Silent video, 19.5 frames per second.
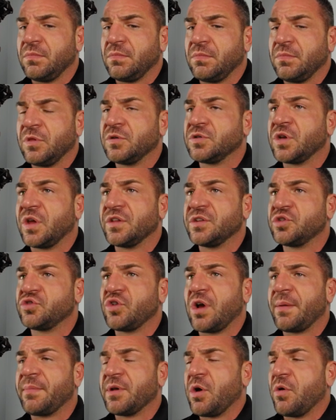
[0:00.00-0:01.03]
There's all this
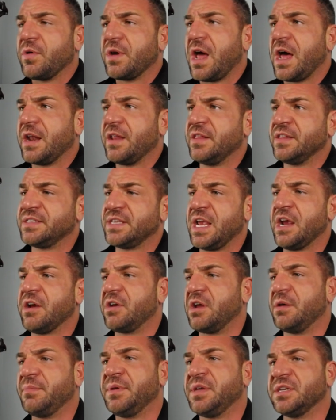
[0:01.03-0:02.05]
drama going on in this
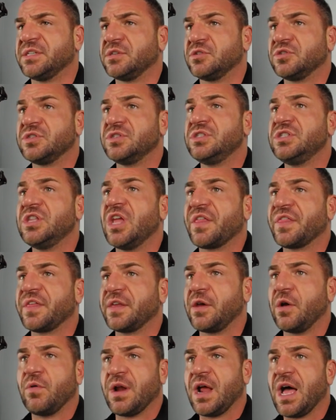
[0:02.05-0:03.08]
area because there's nothing
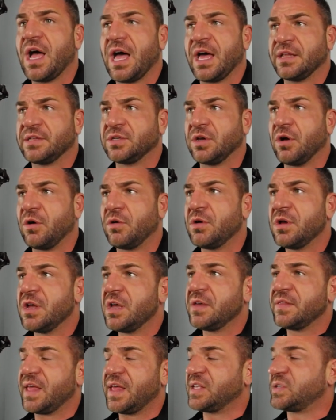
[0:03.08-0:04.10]
going on. So
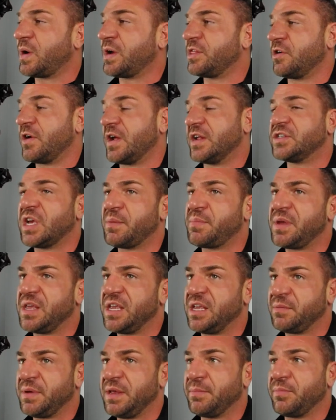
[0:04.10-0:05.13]
that's why they're
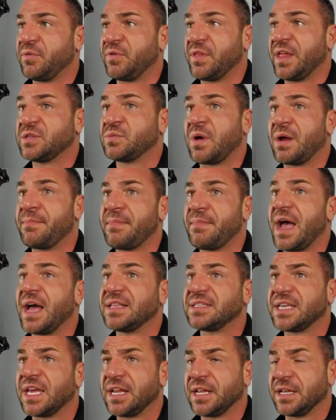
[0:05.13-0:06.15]
NJPing people. That's why
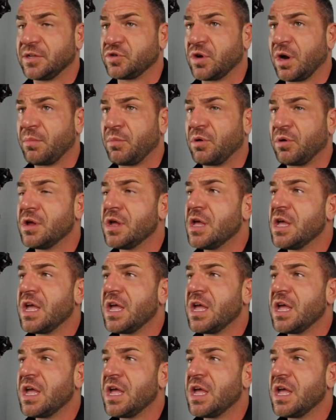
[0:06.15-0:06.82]
Matt's getting in trouble.